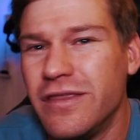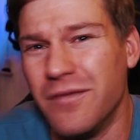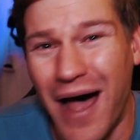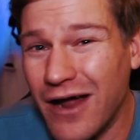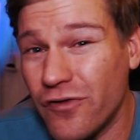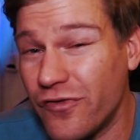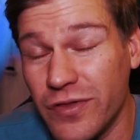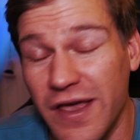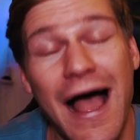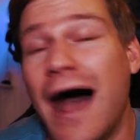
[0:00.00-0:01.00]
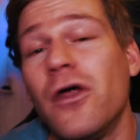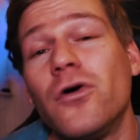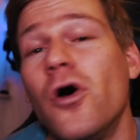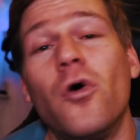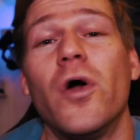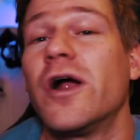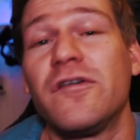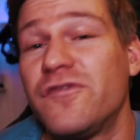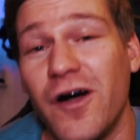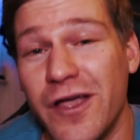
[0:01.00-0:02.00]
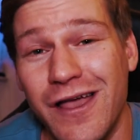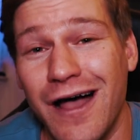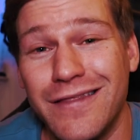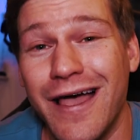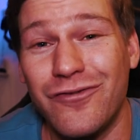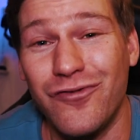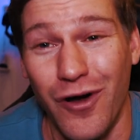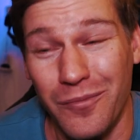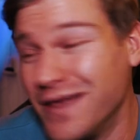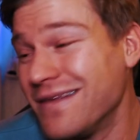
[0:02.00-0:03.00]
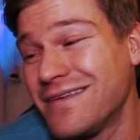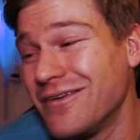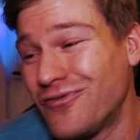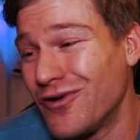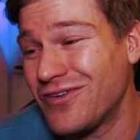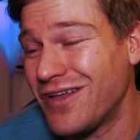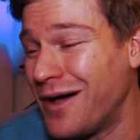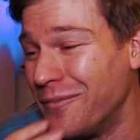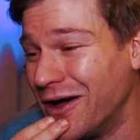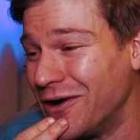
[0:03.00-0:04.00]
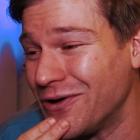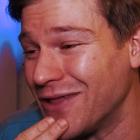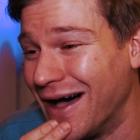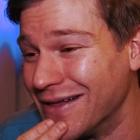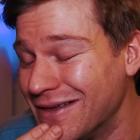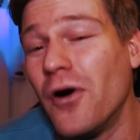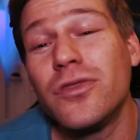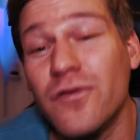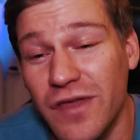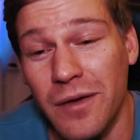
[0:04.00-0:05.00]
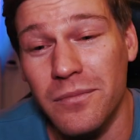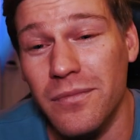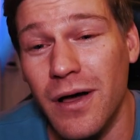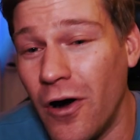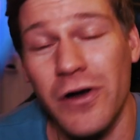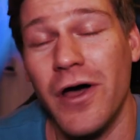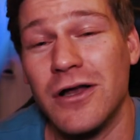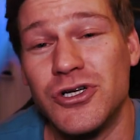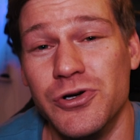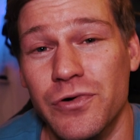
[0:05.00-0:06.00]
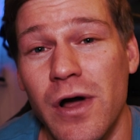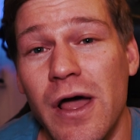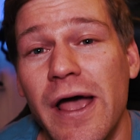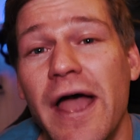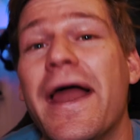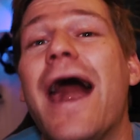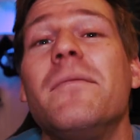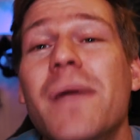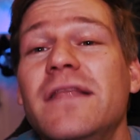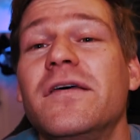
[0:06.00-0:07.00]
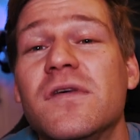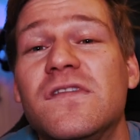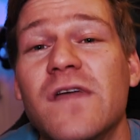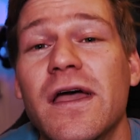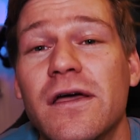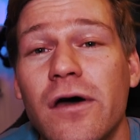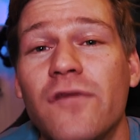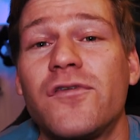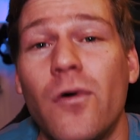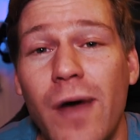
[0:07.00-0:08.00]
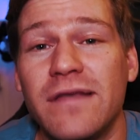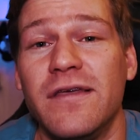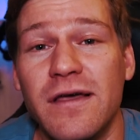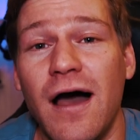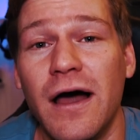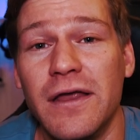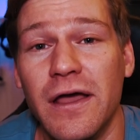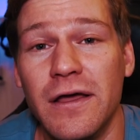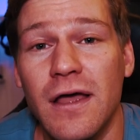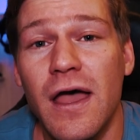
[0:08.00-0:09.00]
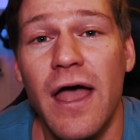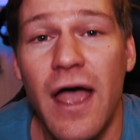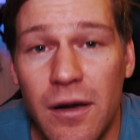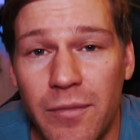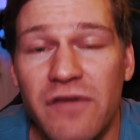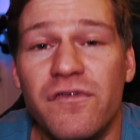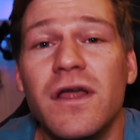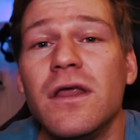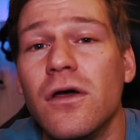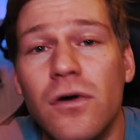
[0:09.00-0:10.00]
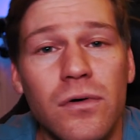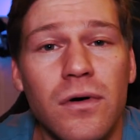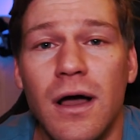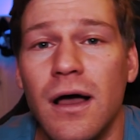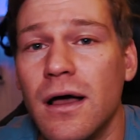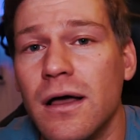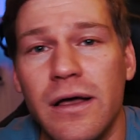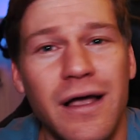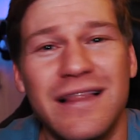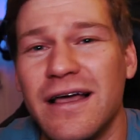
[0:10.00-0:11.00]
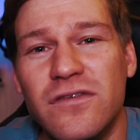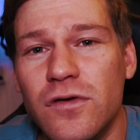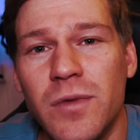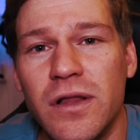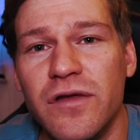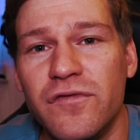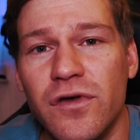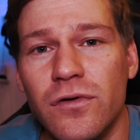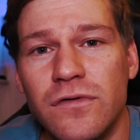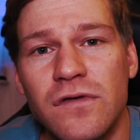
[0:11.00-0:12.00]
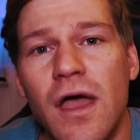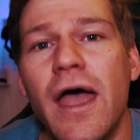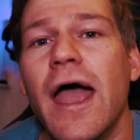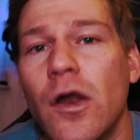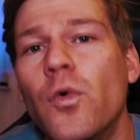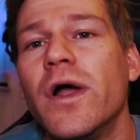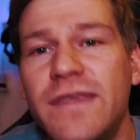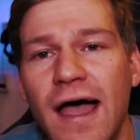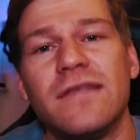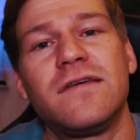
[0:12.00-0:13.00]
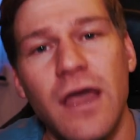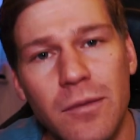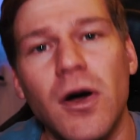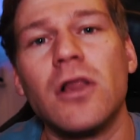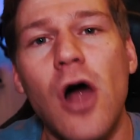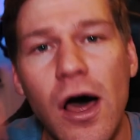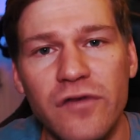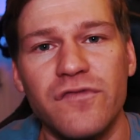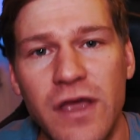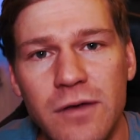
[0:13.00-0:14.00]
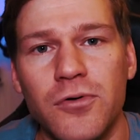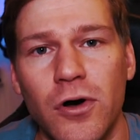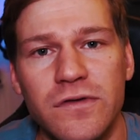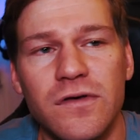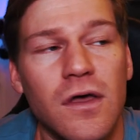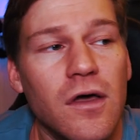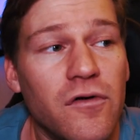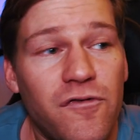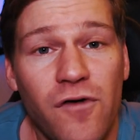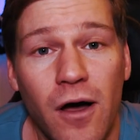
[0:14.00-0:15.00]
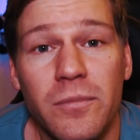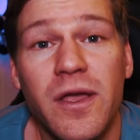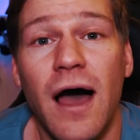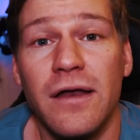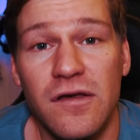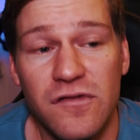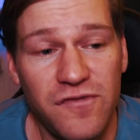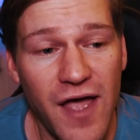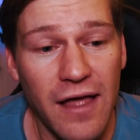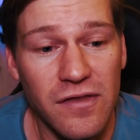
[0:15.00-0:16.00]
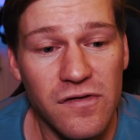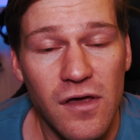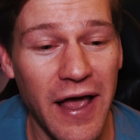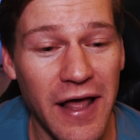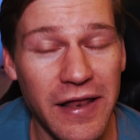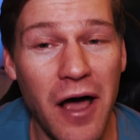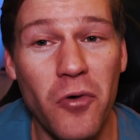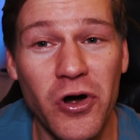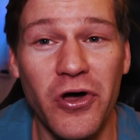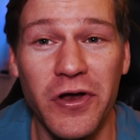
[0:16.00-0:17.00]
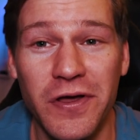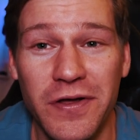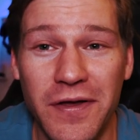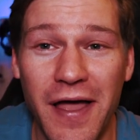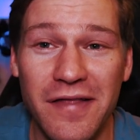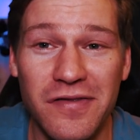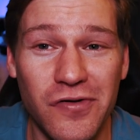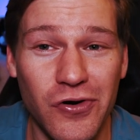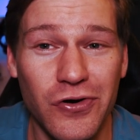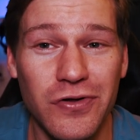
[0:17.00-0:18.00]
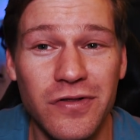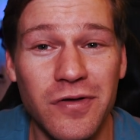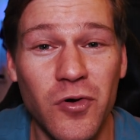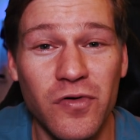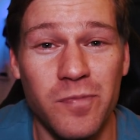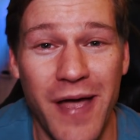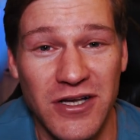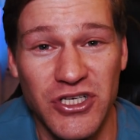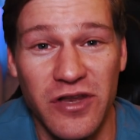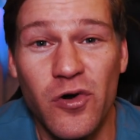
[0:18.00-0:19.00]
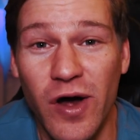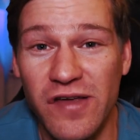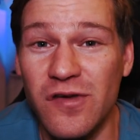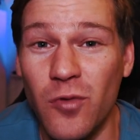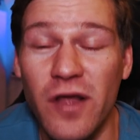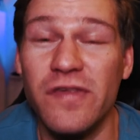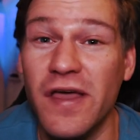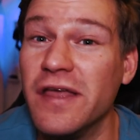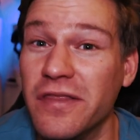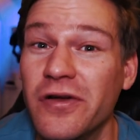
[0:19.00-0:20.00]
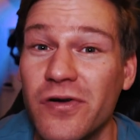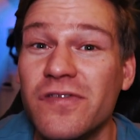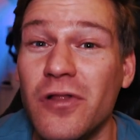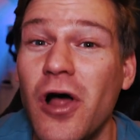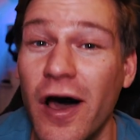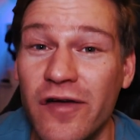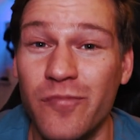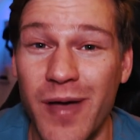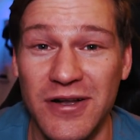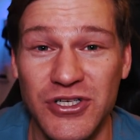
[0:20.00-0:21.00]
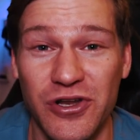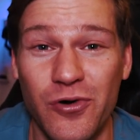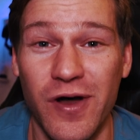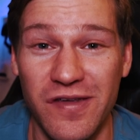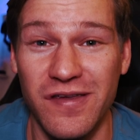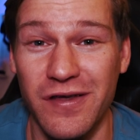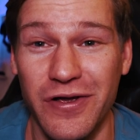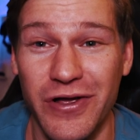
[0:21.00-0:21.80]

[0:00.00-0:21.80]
The microphone thing, I don't know where the fuck he got that from. This is the first time I heard that. Both of them are not true. And I made the mistake of correcting Kanye, and my video uh, got like 2 million views, and with that came a lot of input from Kanye's fans. And now we're gonna answer the most batshit crazy ones, and there is a lot of batshit crazy in